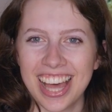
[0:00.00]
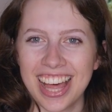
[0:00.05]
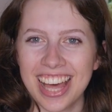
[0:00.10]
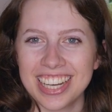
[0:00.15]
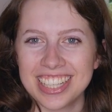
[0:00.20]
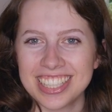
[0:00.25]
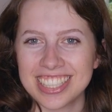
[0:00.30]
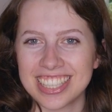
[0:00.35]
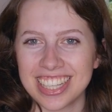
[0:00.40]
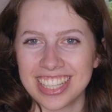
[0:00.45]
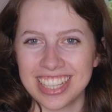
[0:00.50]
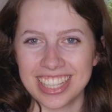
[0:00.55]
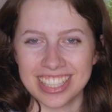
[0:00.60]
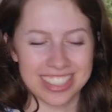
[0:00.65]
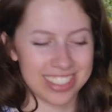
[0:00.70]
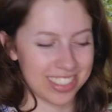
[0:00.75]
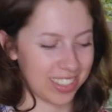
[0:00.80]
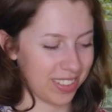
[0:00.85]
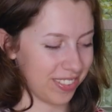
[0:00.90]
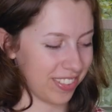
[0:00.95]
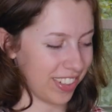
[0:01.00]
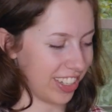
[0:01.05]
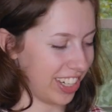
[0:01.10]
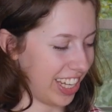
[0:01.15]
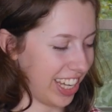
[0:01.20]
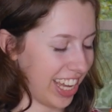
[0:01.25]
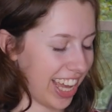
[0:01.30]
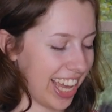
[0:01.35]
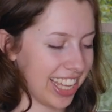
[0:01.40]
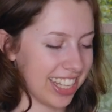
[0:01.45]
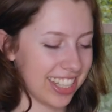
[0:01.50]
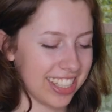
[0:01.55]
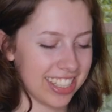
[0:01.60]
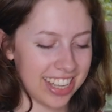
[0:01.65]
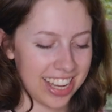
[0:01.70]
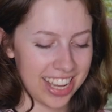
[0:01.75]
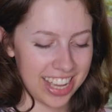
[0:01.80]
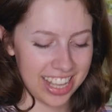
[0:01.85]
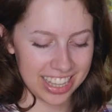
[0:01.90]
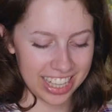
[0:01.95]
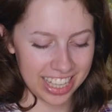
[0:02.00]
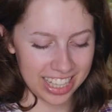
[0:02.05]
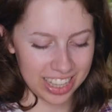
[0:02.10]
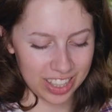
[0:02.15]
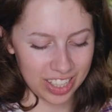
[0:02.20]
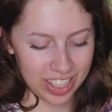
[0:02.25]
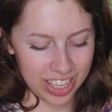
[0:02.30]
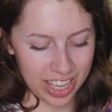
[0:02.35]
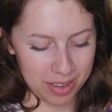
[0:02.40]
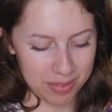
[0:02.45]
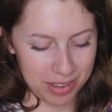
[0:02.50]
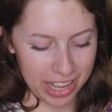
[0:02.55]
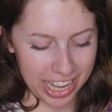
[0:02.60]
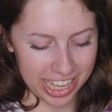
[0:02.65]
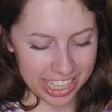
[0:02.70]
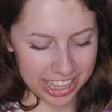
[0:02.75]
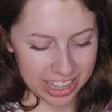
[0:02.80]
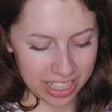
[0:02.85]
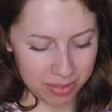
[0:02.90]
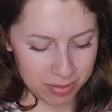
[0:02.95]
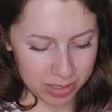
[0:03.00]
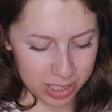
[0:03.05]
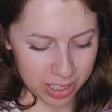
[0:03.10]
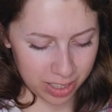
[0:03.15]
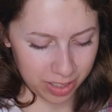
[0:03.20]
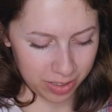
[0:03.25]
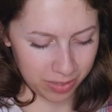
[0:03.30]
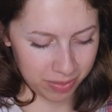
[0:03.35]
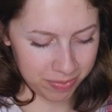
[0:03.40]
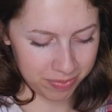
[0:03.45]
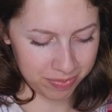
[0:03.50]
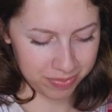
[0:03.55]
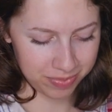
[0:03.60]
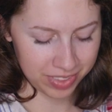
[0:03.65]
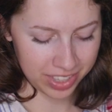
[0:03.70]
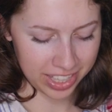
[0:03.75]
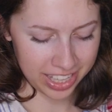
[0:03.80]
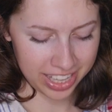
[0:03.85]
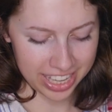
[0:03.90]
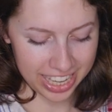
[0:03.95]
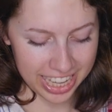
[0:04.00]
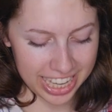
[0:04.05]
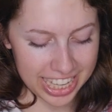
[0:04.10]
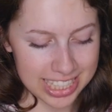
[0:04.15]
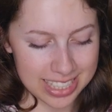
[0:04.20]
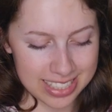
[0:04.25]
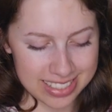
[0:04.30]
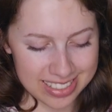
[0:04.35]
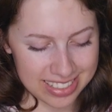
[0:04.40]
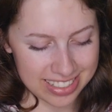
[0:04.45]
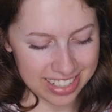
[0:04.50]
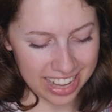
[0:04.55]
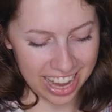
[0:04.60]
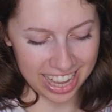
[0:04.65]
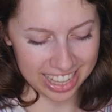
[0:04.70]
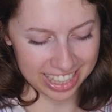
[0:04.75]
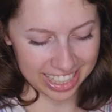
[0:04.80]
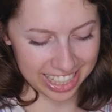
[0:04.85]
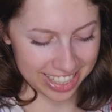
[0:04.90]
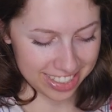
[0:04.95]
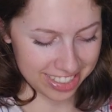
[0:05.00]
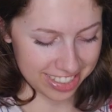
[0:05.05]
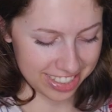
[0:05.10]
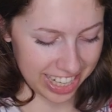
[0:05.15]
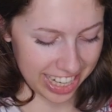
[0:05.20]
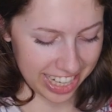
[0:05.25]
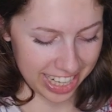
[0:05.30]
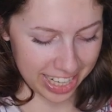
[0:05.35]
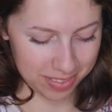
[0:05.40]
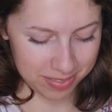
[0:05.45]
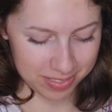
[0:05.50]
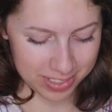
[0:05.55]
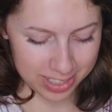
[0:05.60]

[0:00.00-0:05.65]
I just think that's so funny. And like looking back at them too, it's highly entertaining.